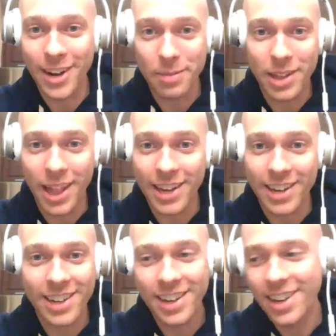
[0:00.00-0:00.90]
And I'd be
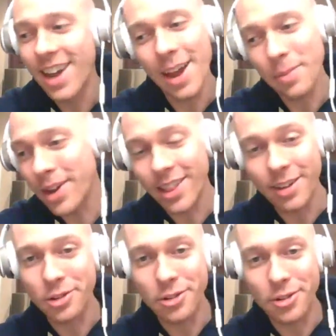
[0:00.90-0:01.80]
like, hey man,
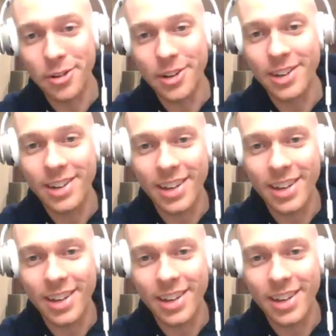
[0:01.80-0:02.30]
love what you're doing.